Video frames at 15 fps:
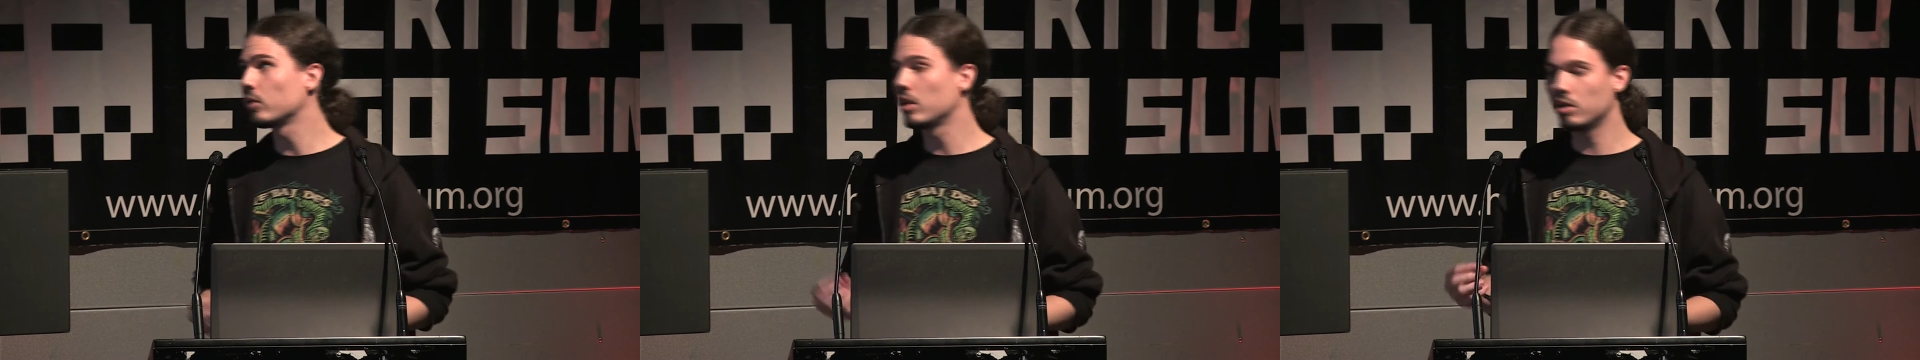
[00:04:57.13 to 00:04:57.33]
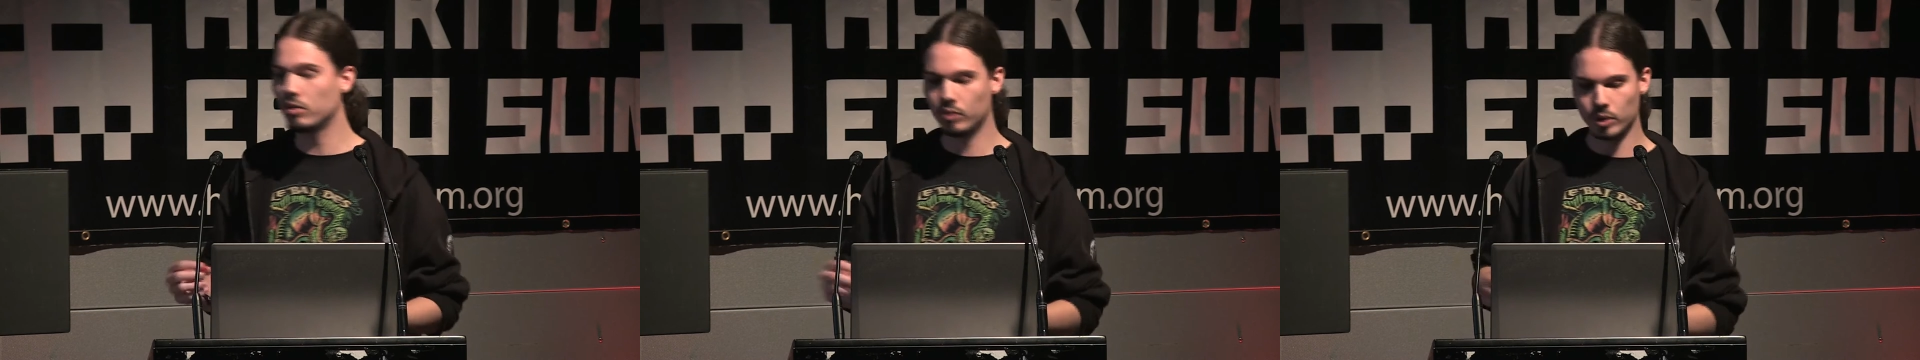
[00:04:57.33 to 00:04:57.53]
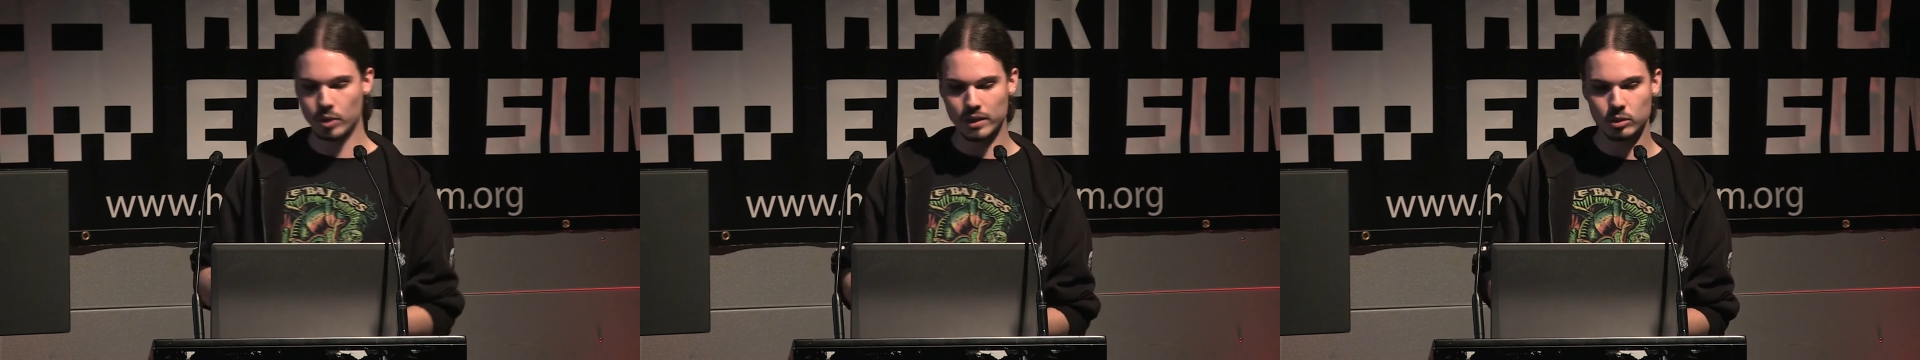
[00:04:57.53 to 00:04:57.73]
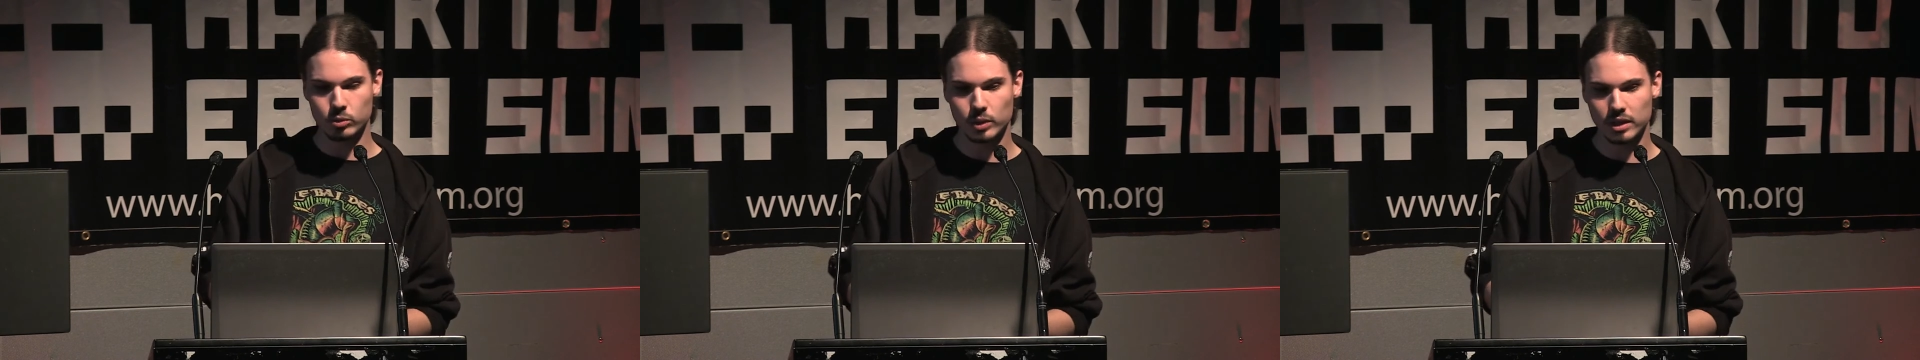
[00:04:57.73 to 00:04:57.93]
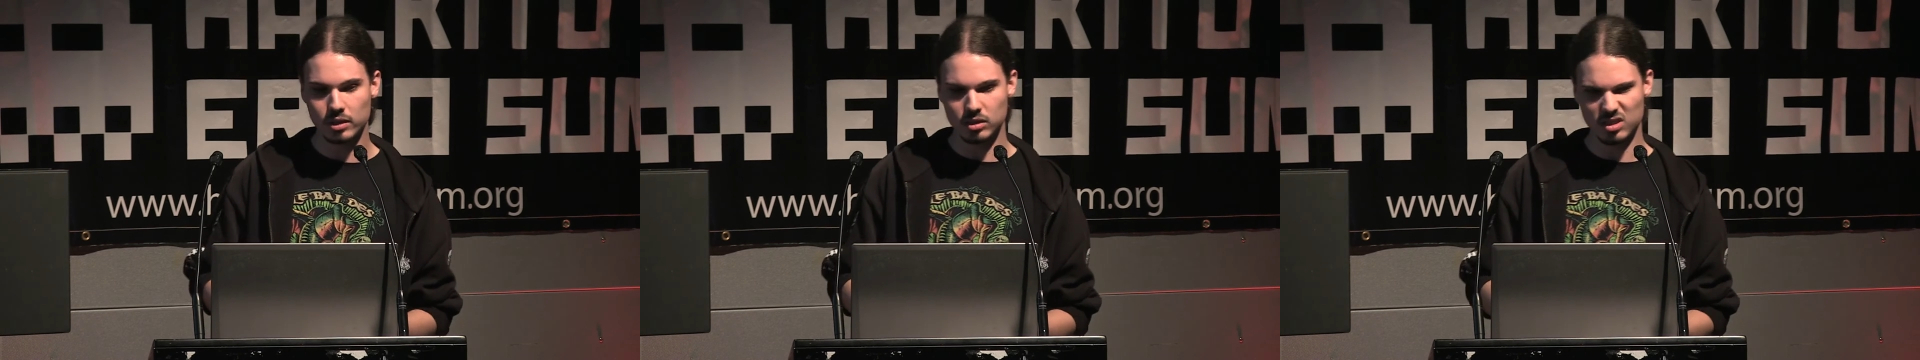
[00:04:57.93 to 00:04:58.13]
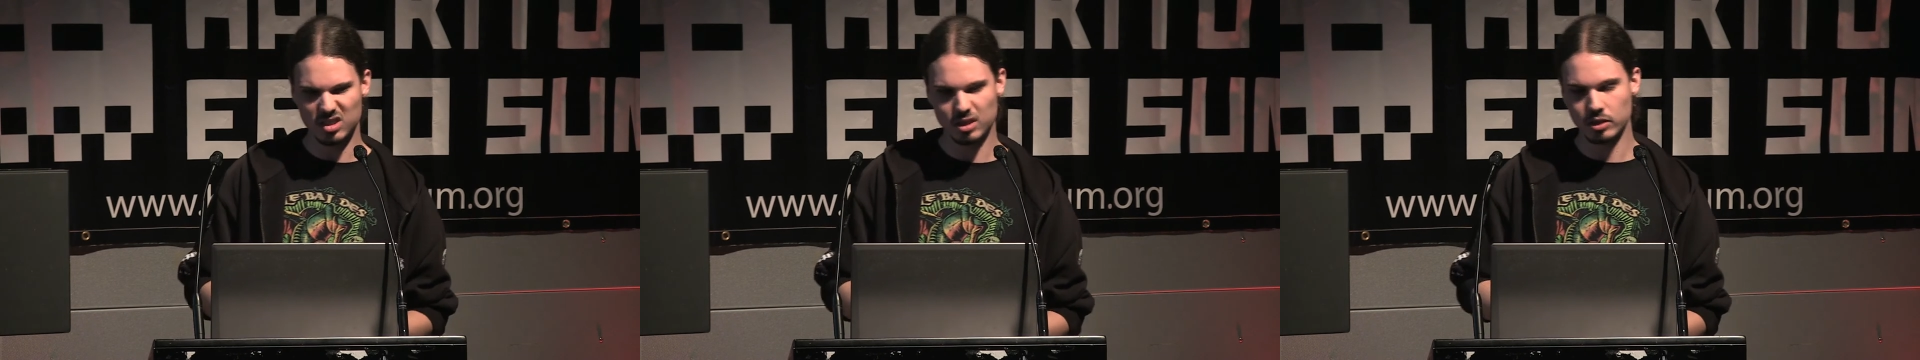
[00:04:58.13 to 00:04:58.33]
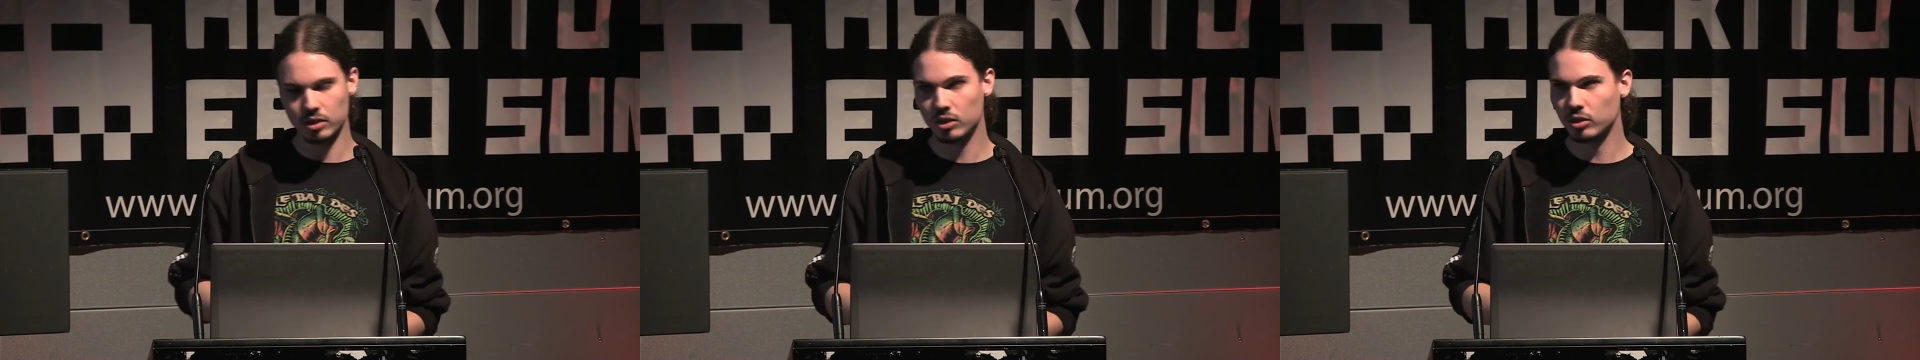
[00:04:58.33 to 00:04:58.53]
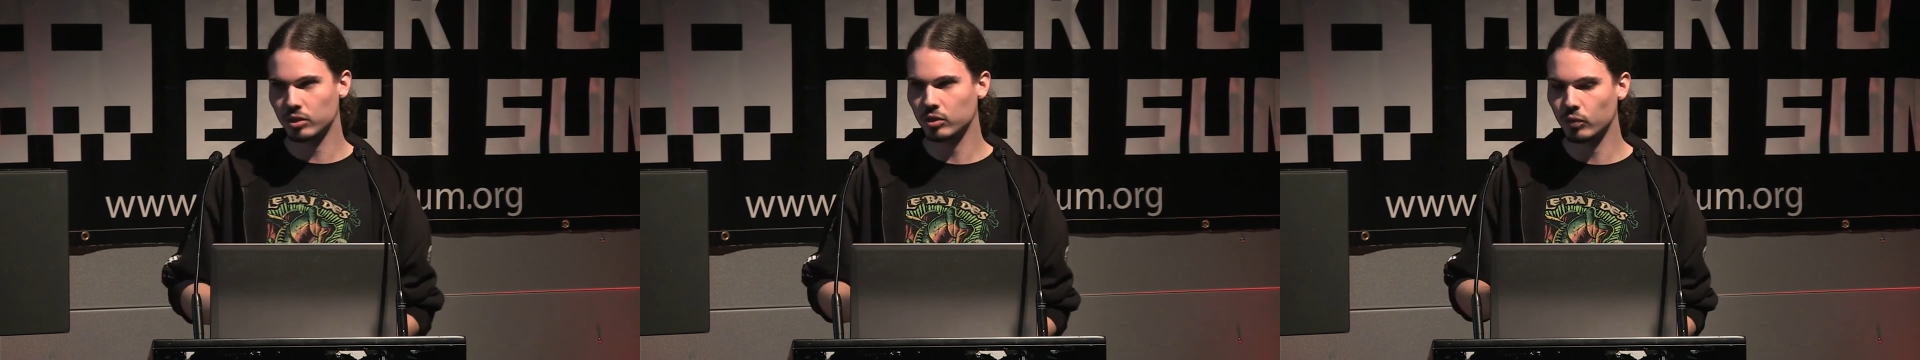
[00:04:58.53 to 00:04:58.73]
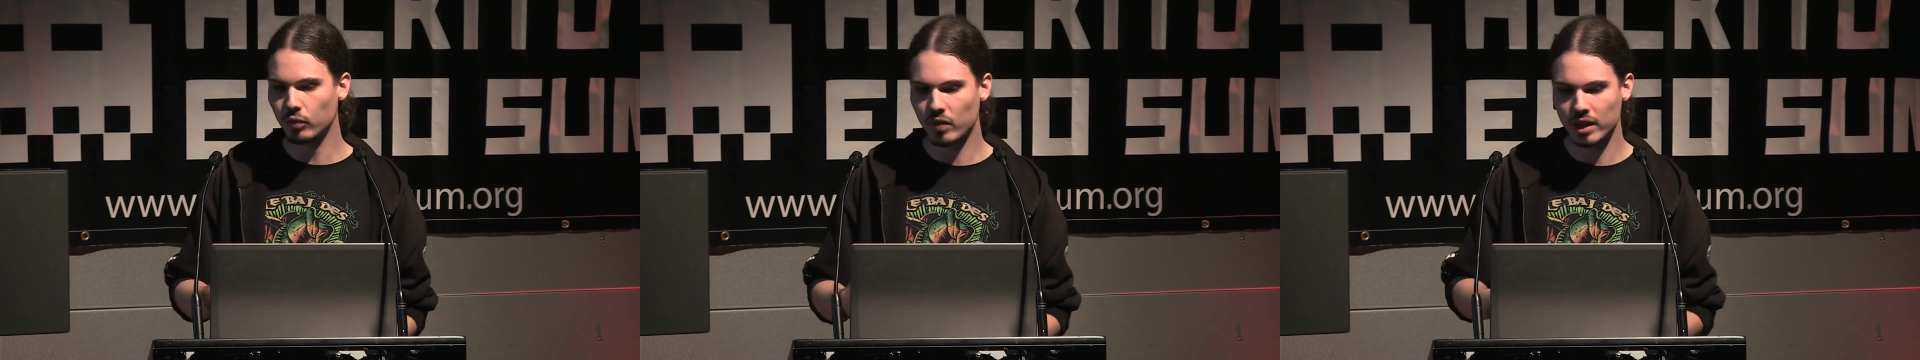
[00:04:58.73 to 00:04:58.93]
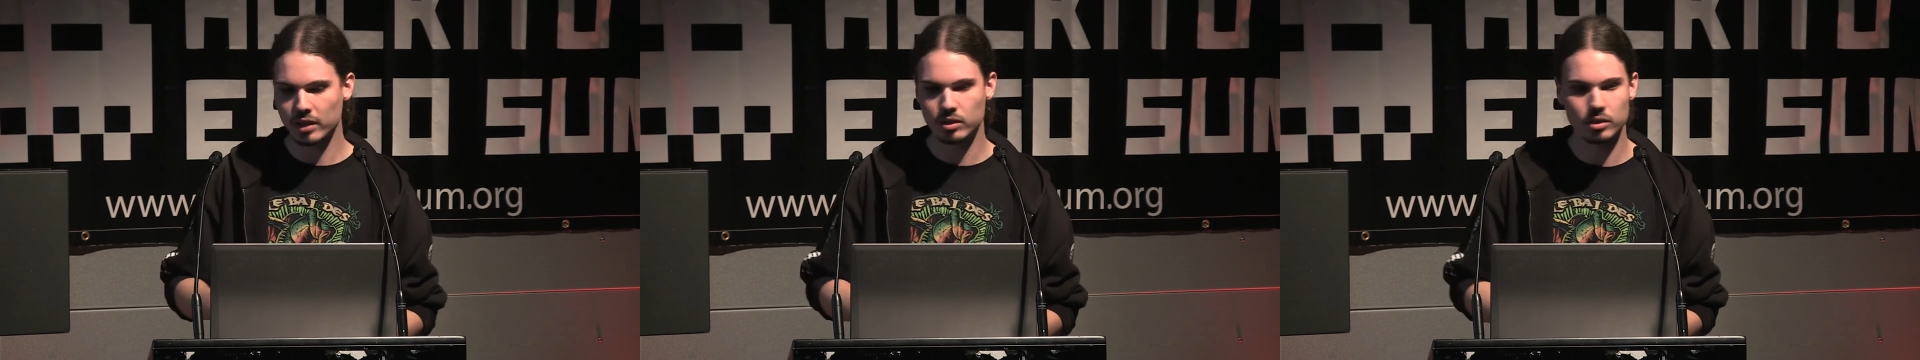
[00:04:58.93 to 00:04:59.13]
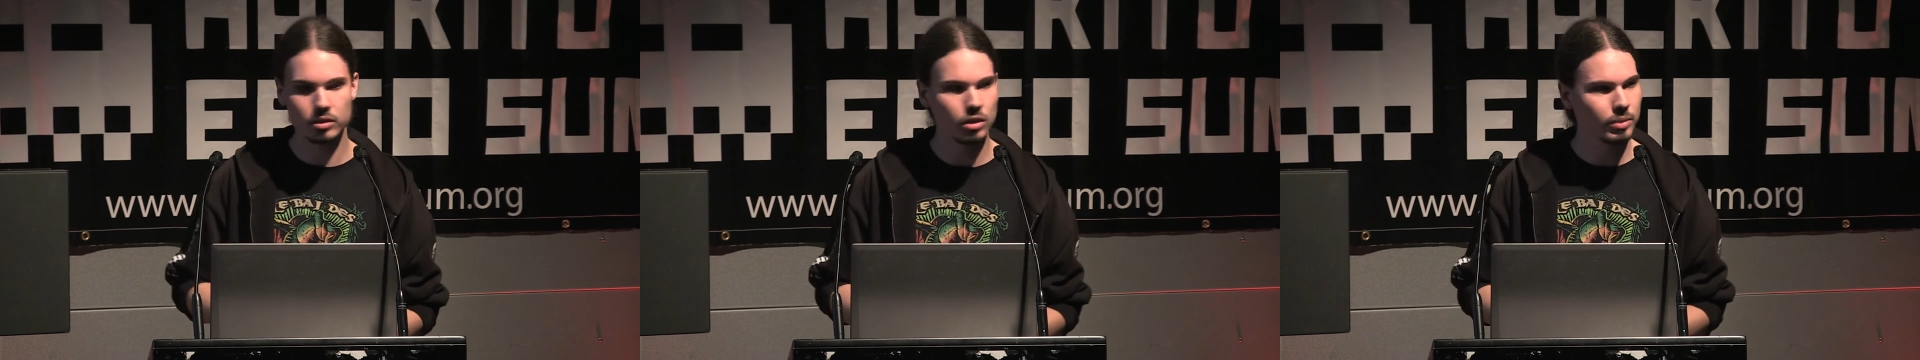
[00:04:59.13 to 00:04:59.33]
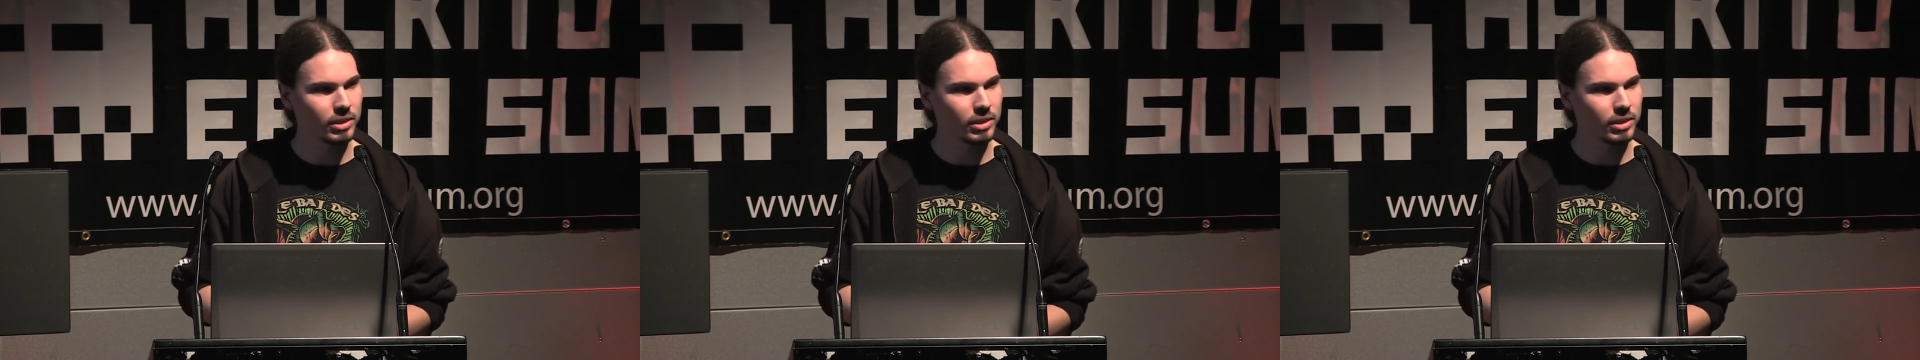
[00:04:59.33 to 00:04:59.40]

everyone who can uh, find on uh,